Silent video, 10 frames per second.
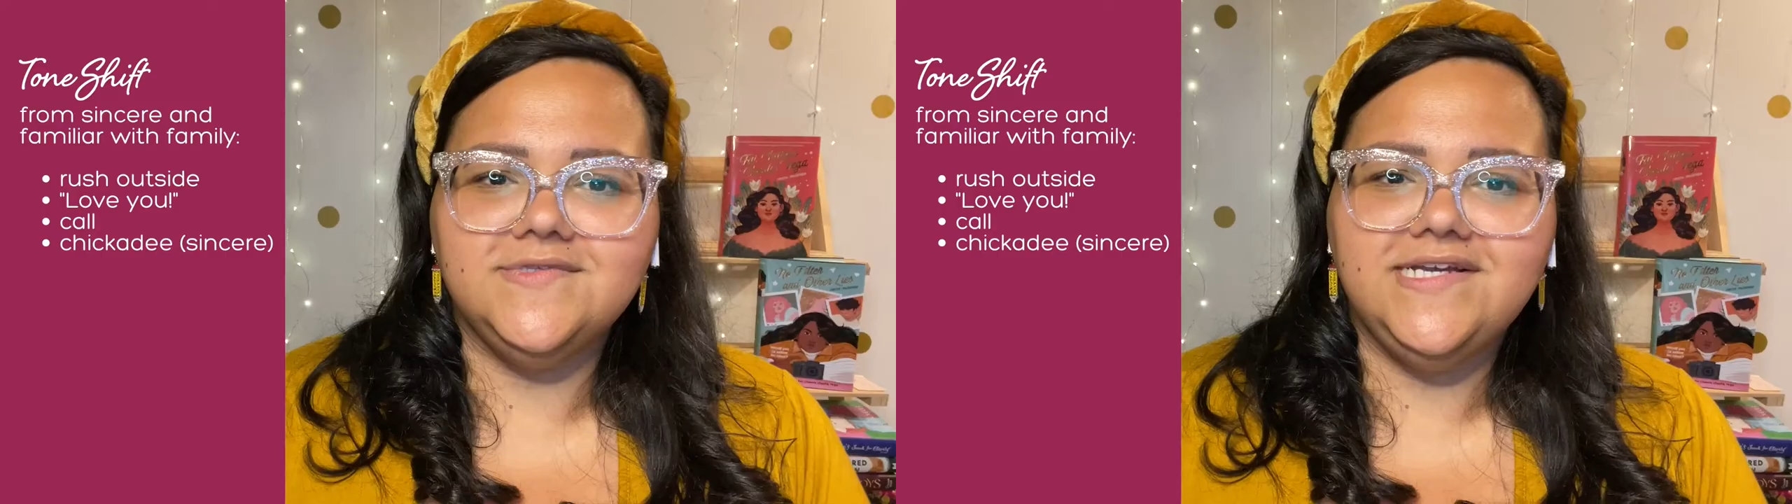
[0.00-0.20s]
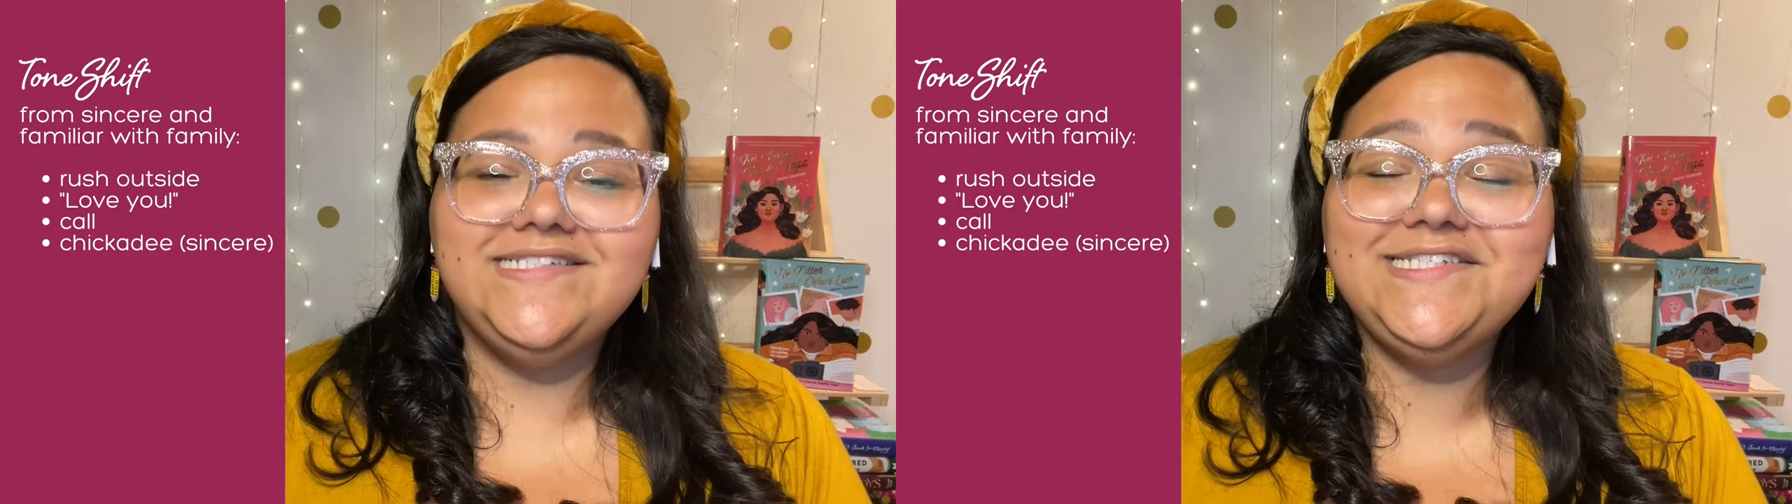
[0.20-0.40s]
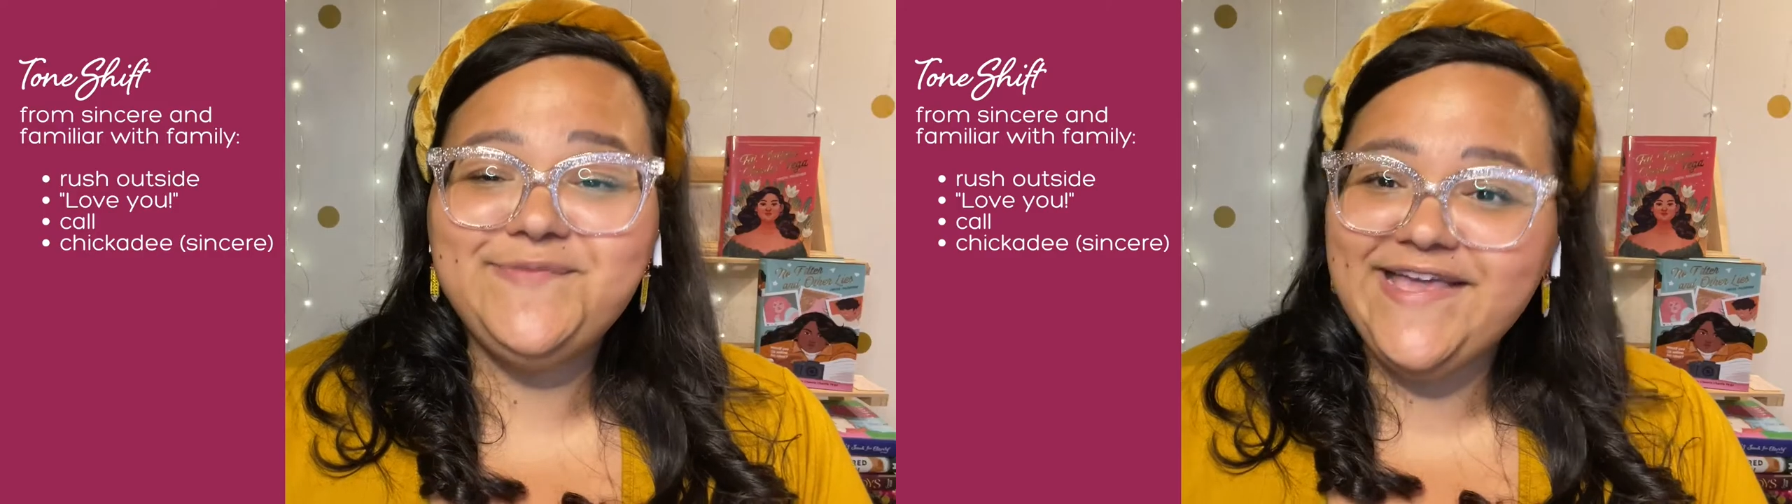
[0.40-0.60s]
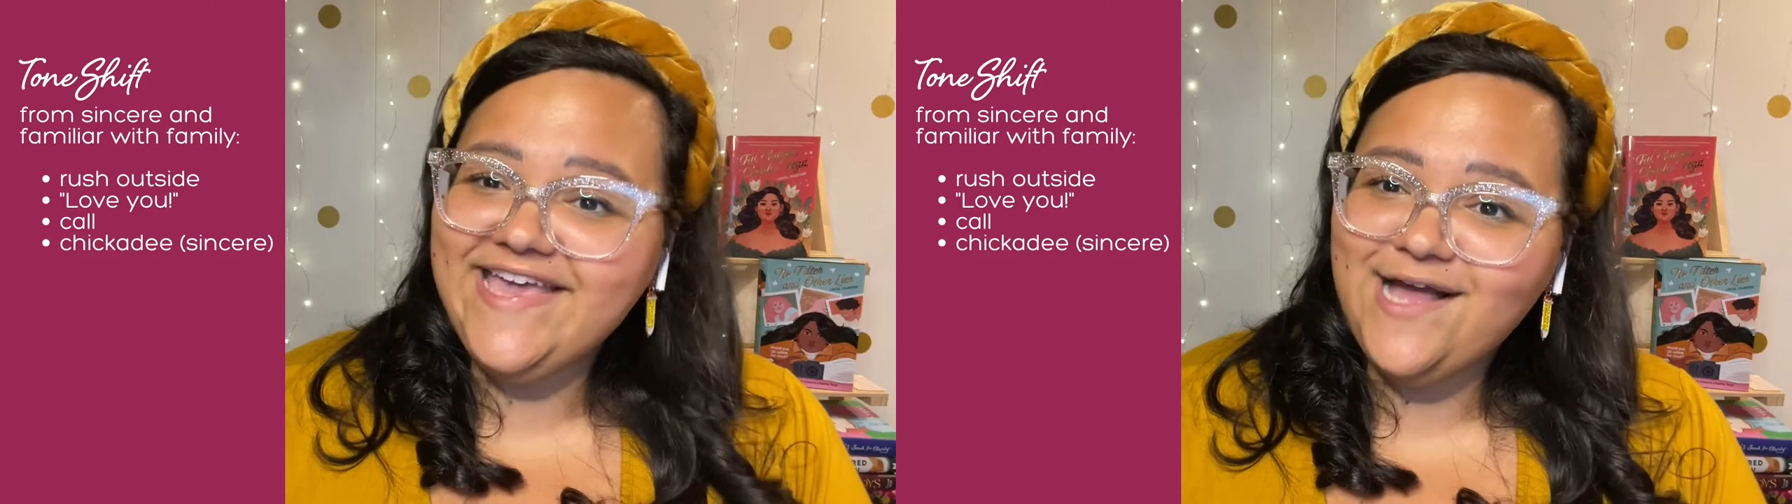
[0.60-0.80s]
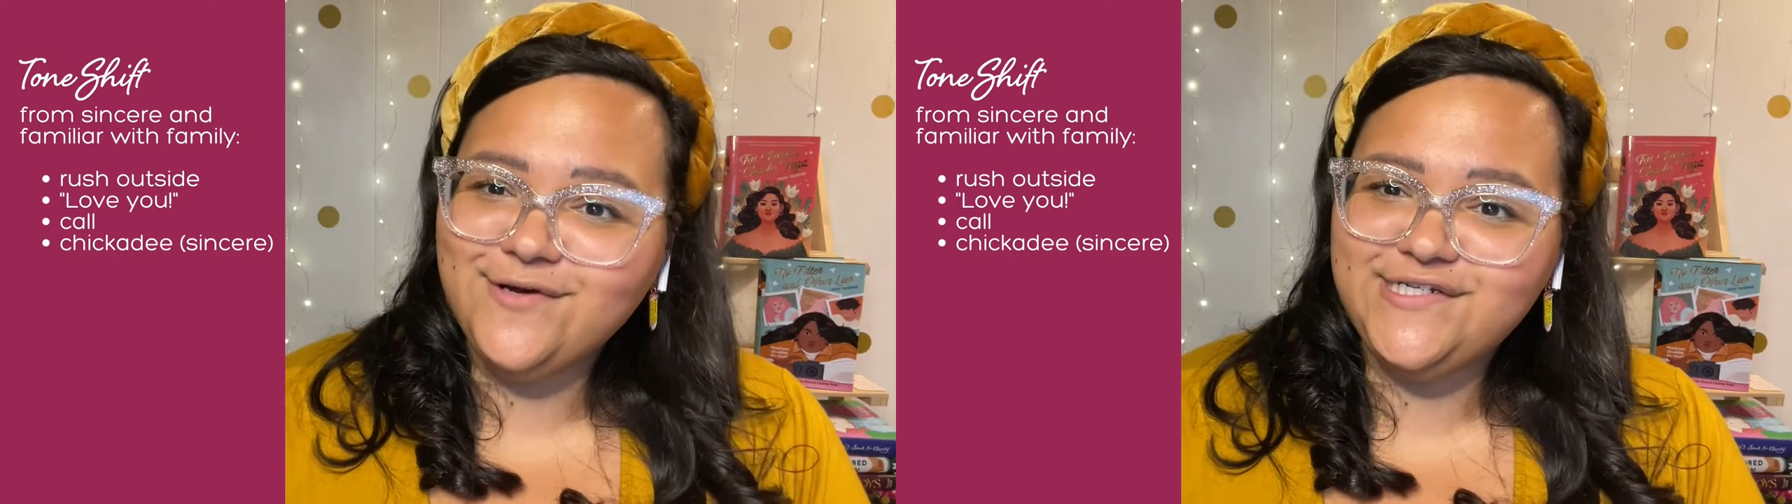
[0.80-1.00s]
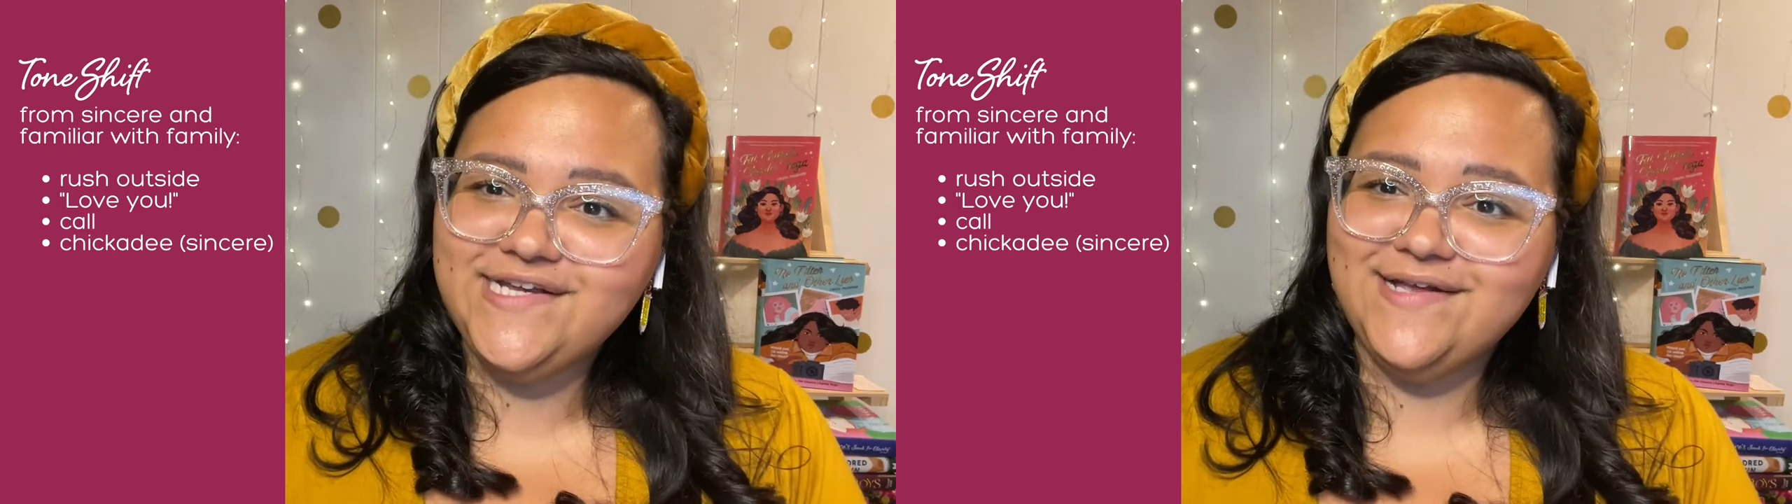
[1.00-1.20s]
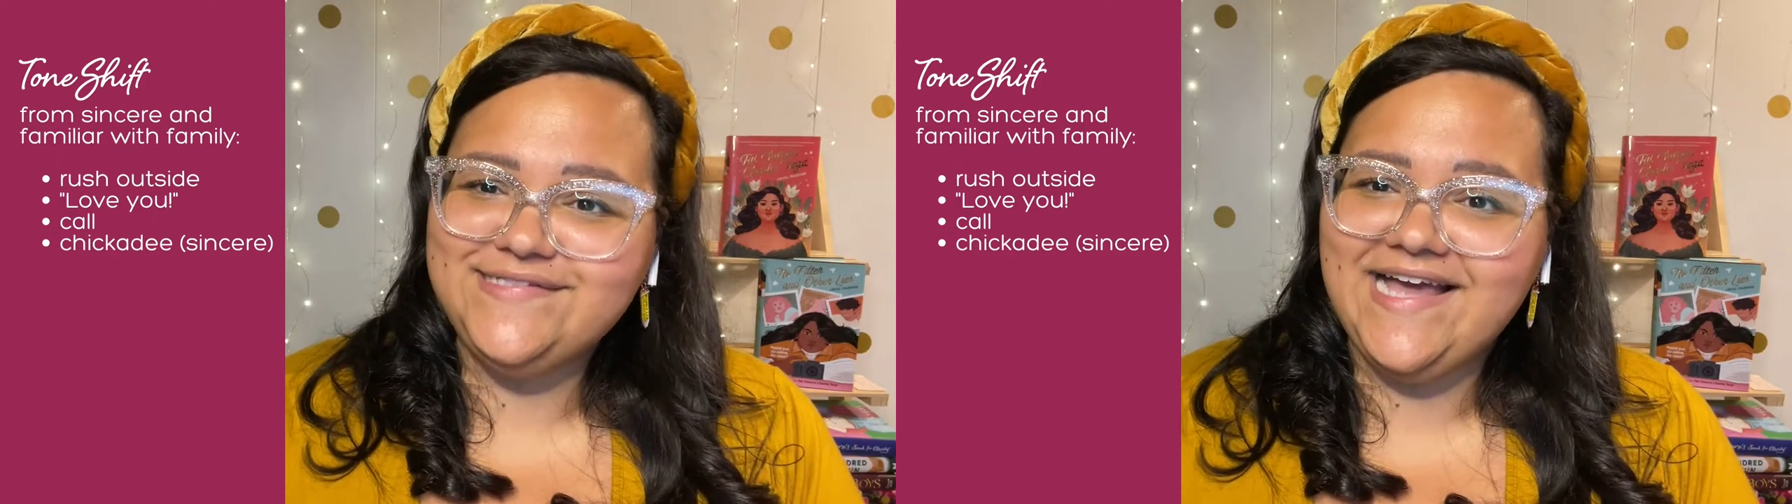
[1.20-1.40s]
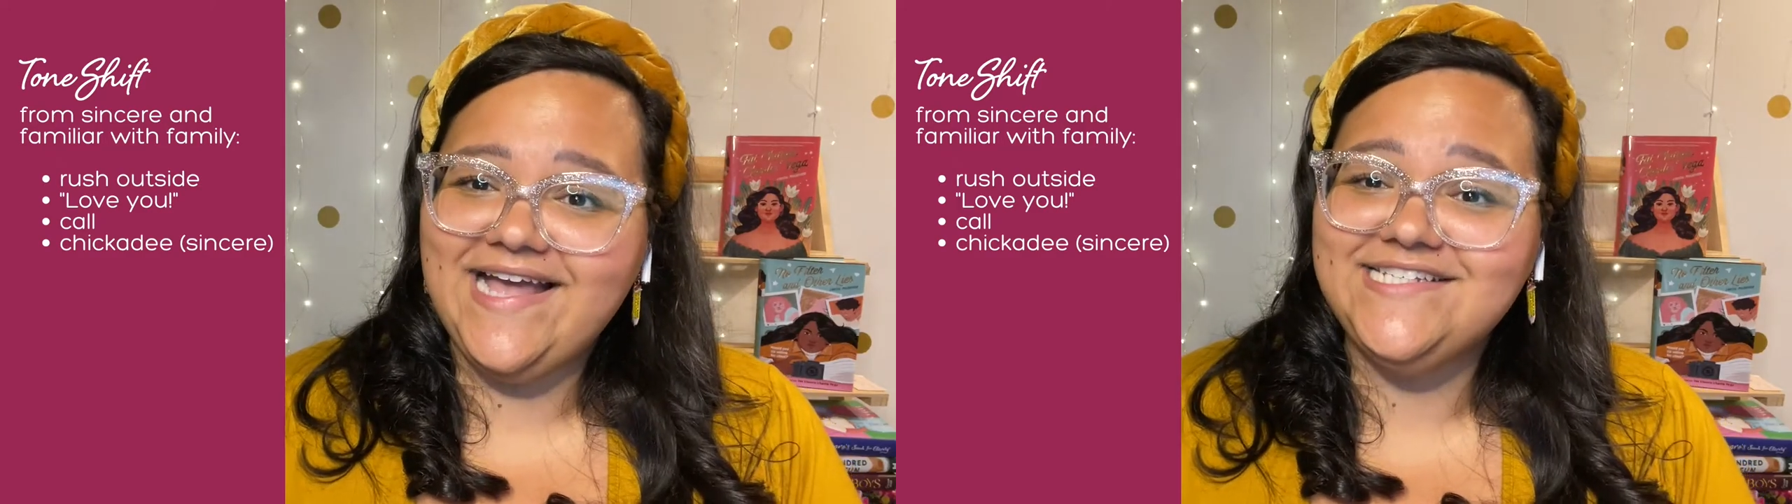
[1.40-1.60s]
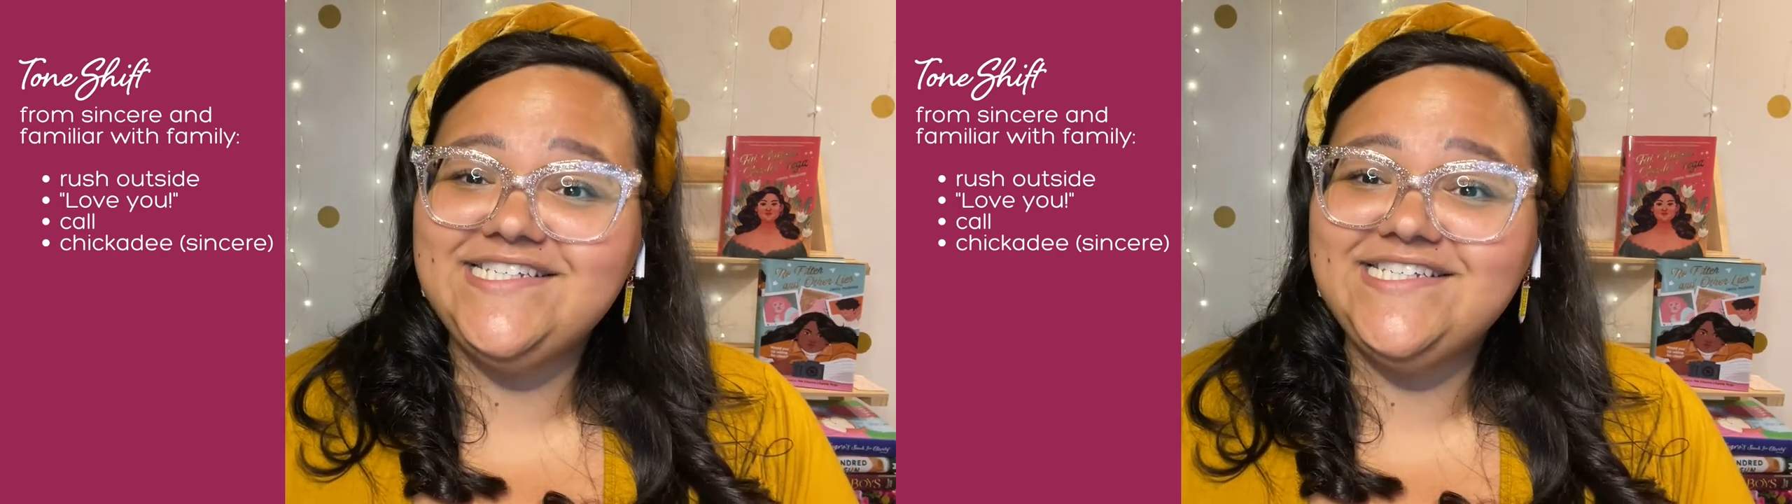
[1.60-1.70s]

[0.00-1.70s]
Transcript: Despite Kat rushing outside,